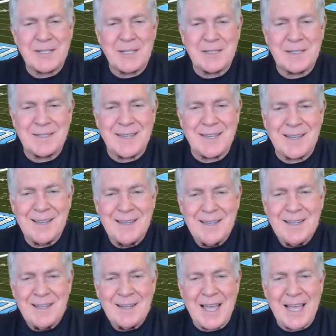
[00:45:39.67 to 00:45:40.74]
He's uh,
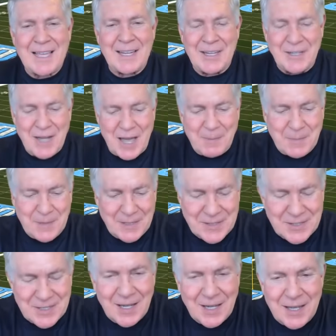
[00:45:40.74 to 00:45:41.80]
like an adopted
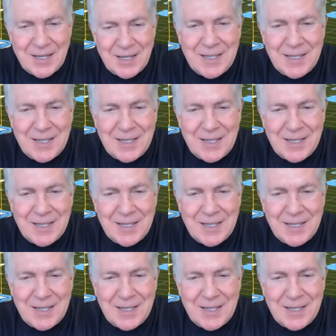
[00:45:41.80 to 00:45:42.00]
son.